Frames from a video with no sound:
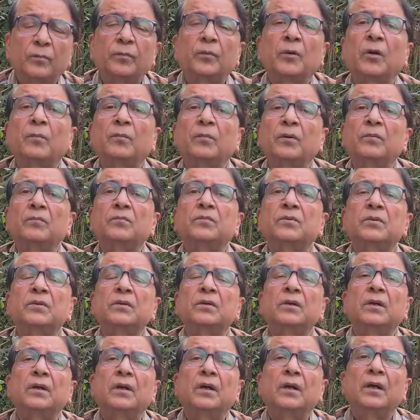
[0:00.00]

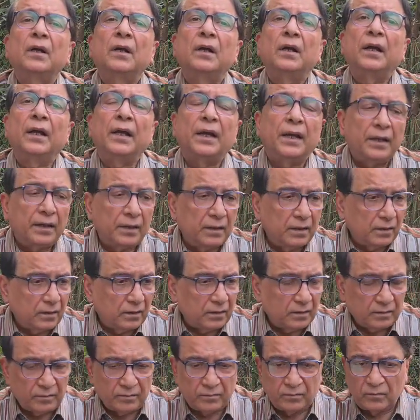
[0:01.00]
problems in
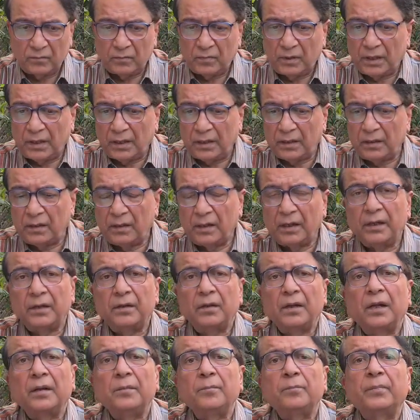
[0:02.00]

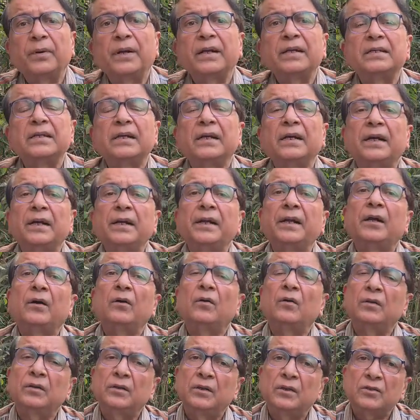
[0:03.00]
praising India
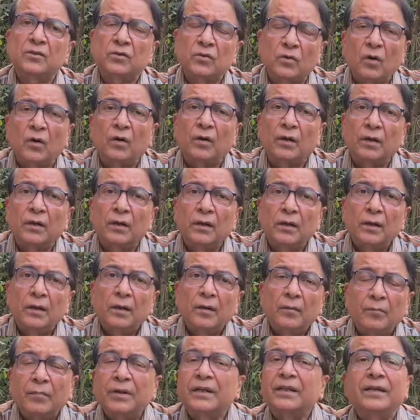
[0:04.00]
on this score.
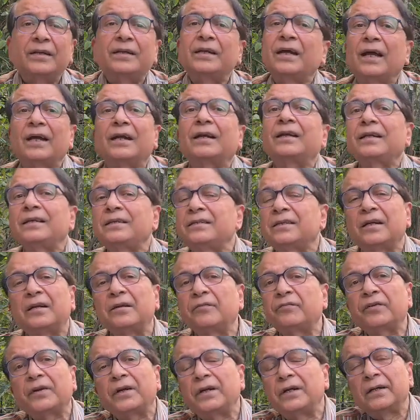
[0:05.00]
But the realities are
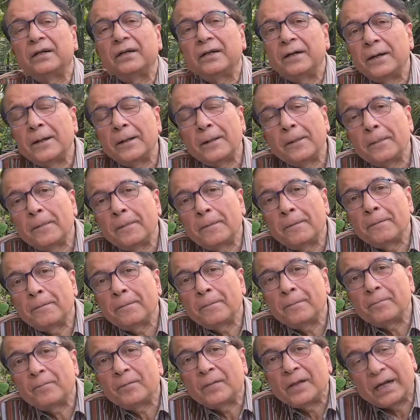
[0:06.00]
different.
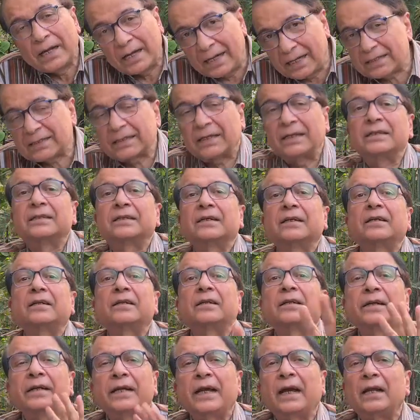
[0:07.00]
Let's consider
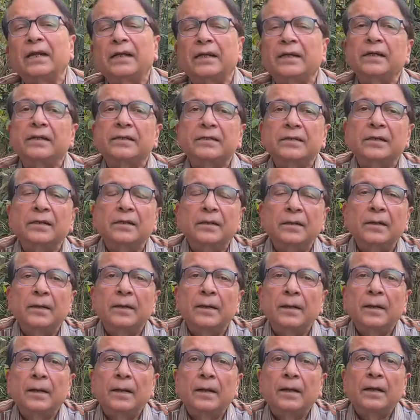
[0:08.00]
the realities.
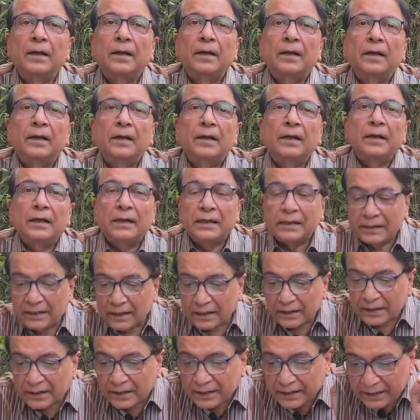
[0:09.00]

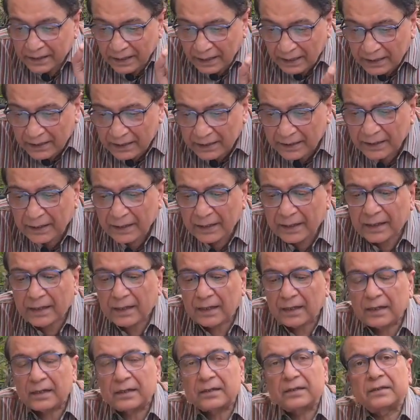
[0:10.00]
The reality
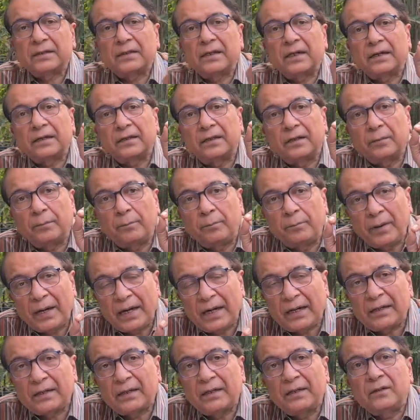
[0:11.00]
is that the
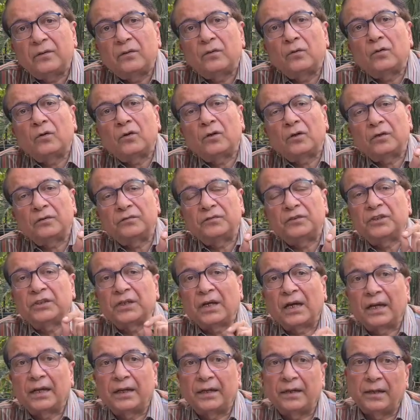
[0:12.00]
Belt and Road of
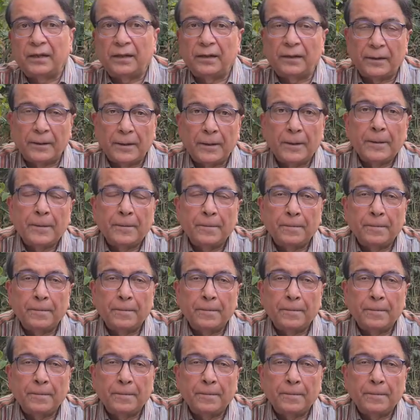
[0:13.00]
China,